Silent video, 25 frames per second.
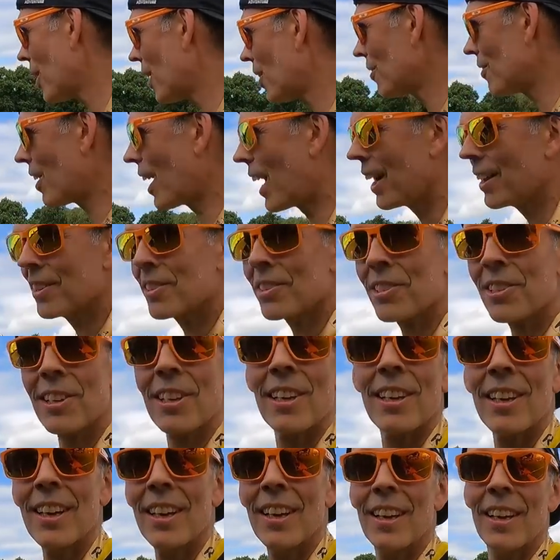mile runs.
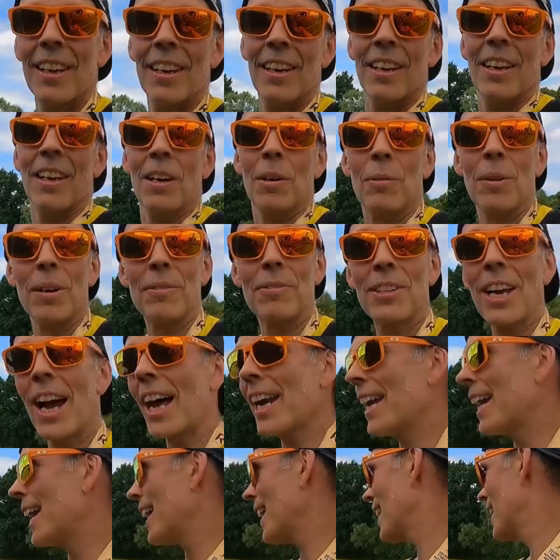We've
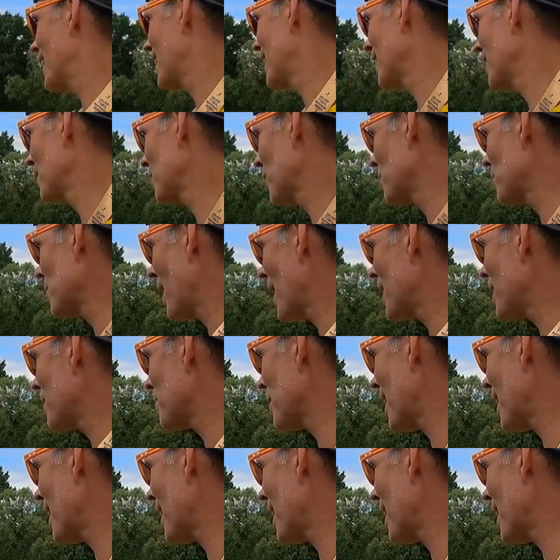done it, we've made